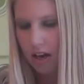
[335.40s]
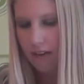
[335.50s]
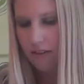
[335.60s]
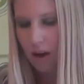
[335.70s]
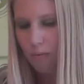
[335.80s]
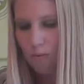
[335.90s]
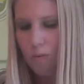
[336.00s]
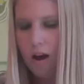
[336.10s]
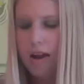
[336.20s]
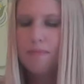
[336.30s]
I've got
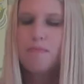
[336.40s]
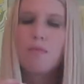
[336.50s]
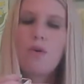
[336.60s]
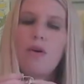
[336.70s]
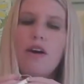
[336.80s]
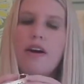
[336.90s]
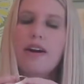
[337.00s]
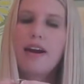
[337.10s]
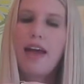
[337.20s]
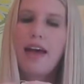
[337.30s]
one
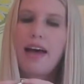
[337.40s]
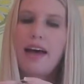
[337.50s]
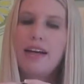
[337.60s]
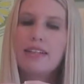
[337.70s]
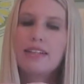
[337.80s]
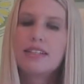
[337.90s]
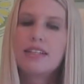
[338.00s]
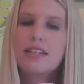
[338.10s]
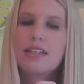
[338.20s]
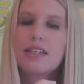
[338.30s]
more, and
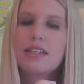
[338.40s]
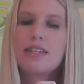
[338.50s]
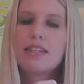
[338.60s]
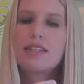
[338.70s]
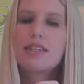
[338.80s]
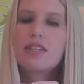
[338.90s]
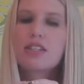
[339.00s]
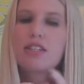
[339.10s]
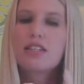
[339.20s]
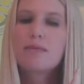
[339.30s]

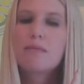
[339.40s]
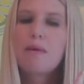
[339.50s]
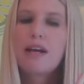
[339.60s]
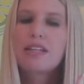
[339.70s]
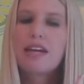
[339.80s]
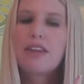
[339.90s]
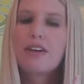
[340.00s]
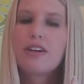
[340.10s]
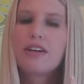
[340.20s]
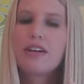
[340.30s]
just clip it back
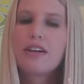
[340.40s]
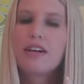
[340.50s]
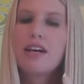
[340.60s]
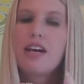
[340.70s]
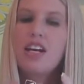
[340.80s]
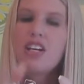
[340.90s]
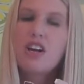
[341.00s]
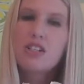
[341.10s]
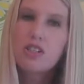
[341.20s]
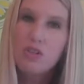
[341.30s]
together. You can
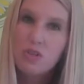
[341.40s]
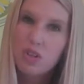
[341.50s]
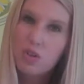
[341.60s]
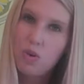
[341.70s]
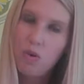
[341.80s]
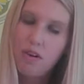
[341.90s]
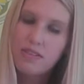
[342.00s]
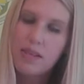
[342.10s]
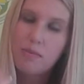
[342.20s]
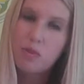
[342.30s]
also use a tool
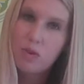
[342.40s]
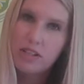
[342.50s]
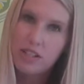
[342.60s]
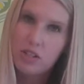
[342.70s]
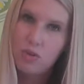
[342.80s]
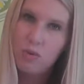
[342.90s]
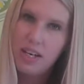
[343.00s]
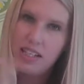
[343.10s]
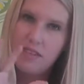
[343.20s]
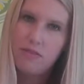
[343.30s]
of some sort to
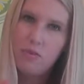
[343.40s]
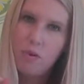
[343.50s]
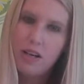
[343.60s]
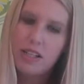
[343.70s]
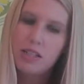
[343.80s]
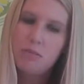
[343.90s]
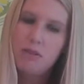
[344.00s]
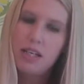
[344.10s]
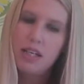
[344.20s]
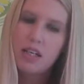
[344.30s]
squeeze if you want it to
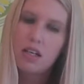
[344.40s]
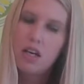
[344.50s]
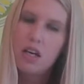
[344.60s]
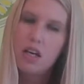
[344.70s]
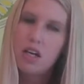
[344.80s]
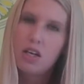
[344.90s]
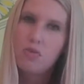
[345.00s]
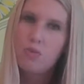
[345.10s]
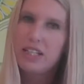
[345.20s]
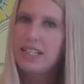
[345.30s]
be
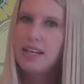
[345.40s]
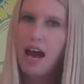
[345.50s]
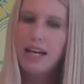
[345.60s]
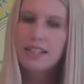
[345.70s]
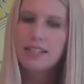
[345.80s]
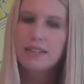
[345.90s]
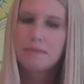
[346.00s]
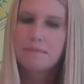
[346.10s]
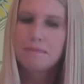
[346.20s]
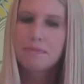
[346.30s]
really tight.
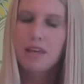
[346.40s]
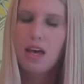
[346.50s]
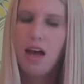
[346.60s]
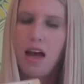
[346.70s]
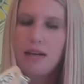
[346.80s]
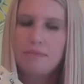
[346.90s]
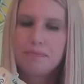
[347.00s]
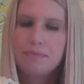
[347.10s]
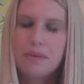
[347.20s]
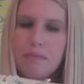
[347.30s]

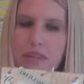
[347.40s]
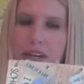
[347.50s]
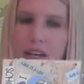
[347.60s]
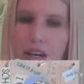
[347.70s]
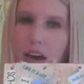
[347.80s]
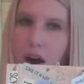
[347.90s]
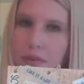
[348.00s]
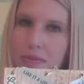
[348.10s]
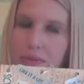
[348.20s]
But there you go.